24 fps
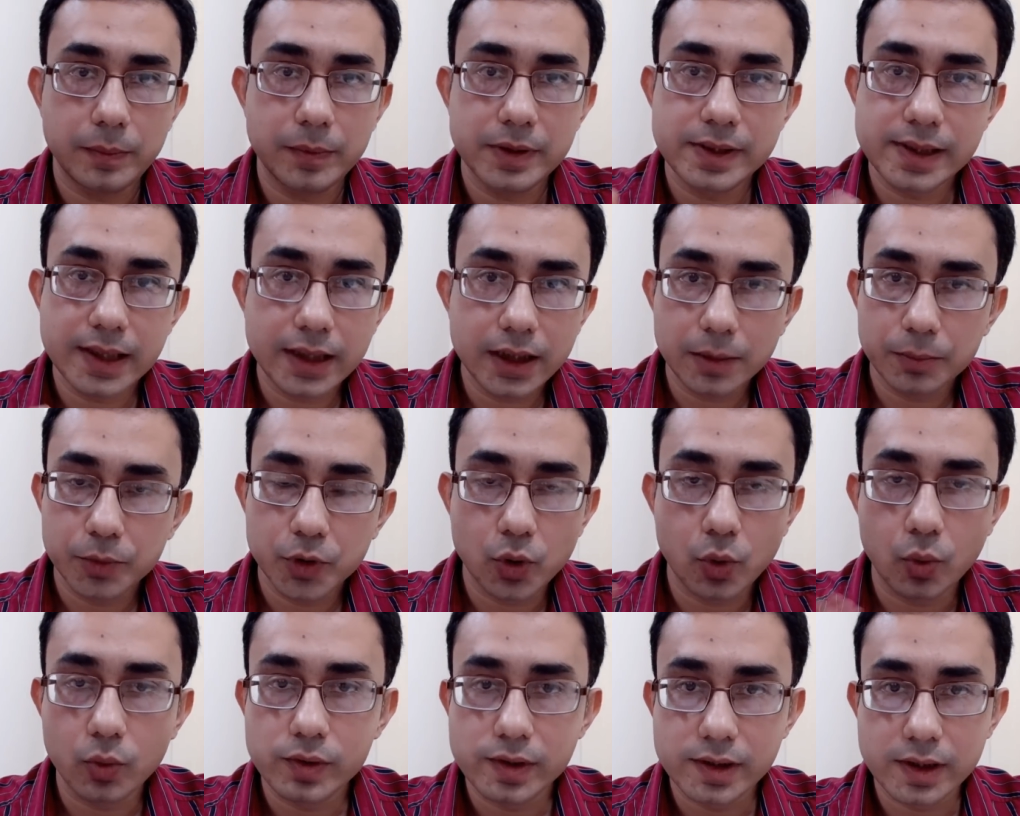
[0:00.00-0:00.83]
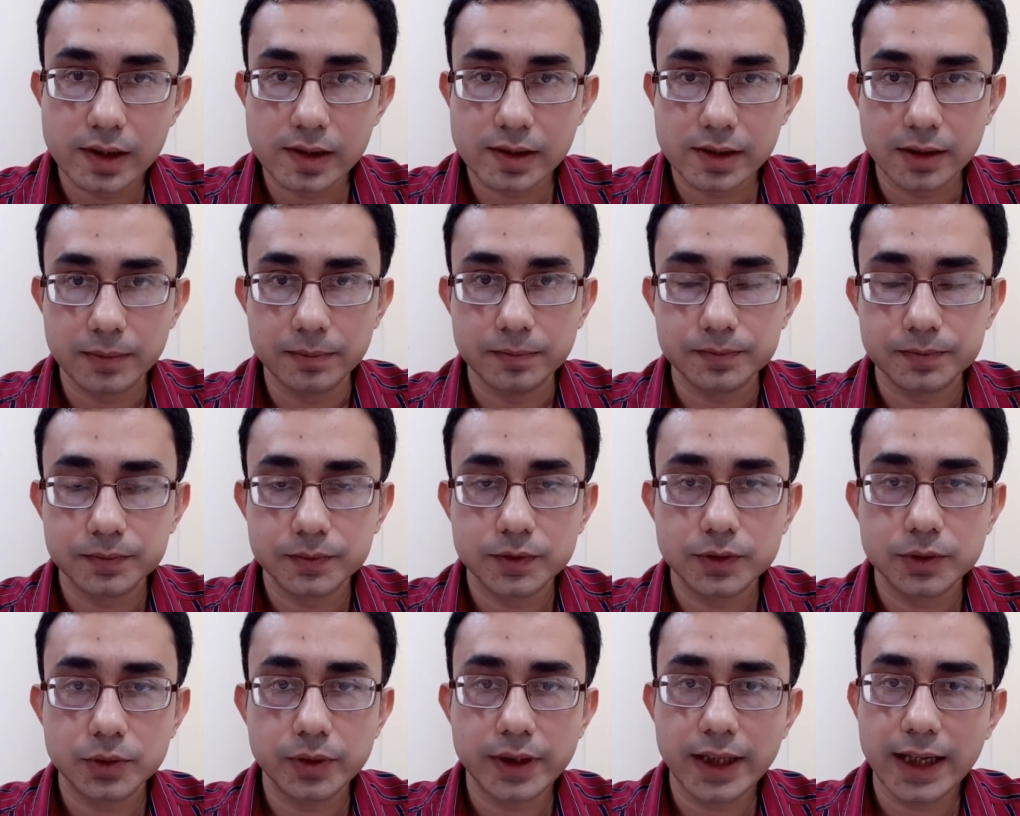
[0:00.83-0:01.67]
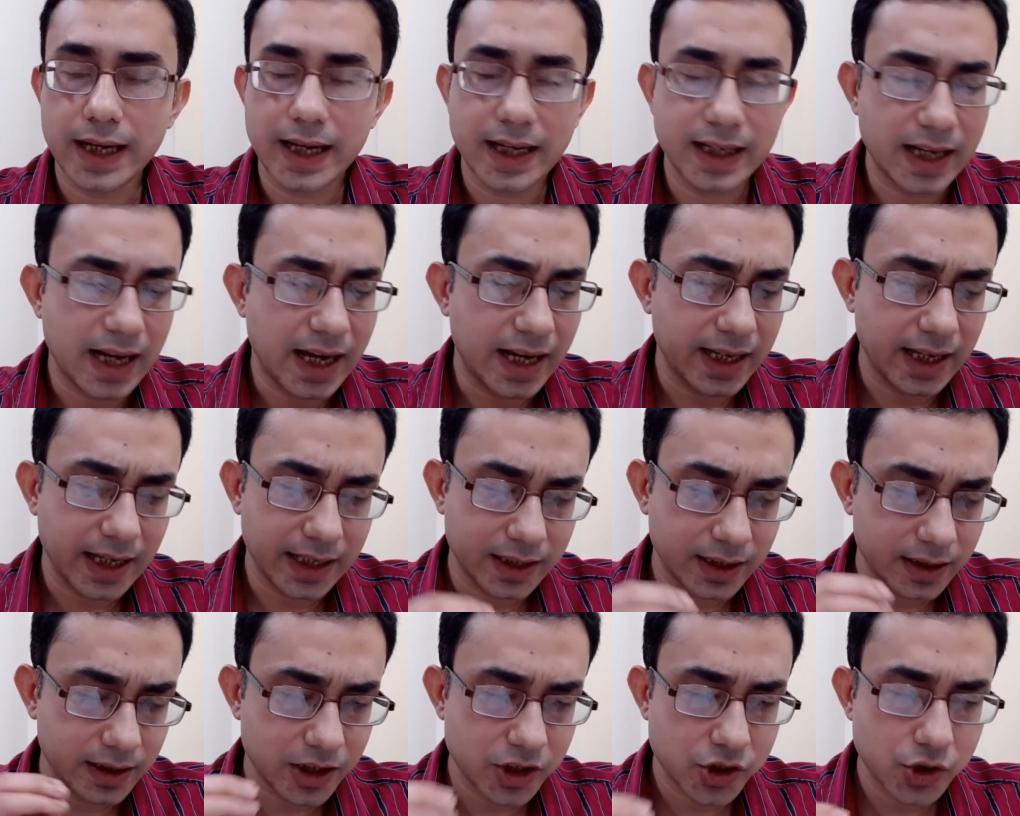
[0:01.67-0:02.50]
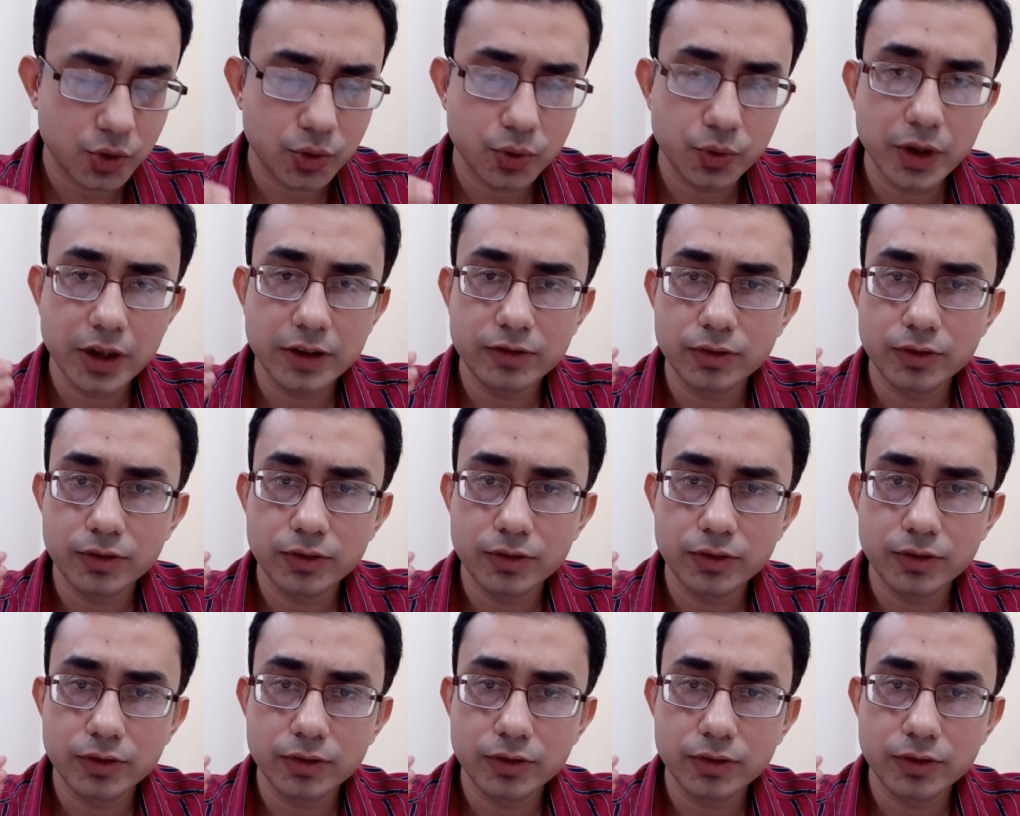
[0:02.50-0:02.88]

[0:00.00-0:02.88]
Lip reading: set up your own system. Okay, and I can assure you,